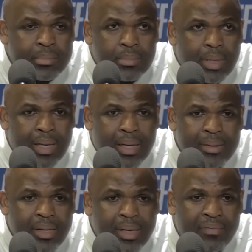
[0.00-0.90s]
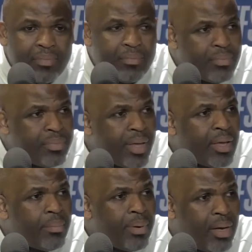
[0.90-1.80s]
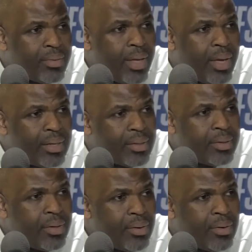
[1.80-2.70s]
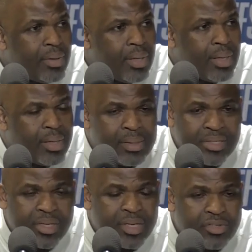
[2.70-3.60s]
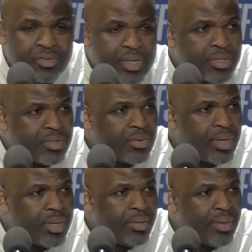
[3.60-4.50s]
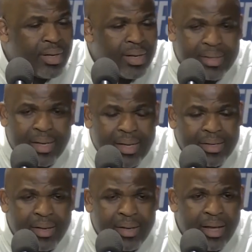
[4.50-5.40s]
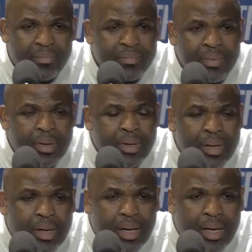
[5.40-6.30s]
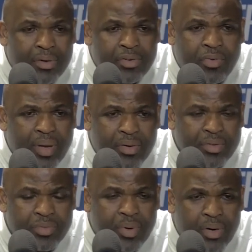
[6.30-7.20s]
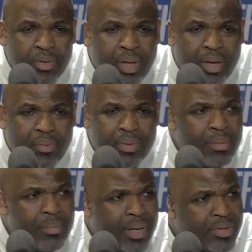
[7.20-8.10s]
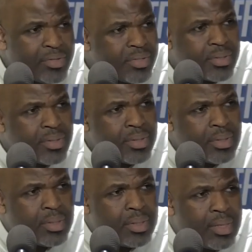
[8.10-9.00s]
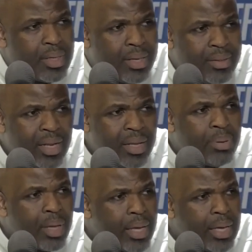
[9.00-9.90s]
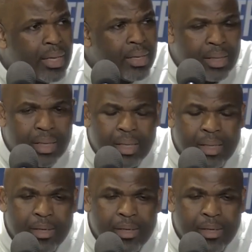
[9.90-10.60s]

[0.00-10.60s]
didn't even think about that, you know, his injuries or anything like that. I didn't have our trainers were okay with the minutes that he played. And,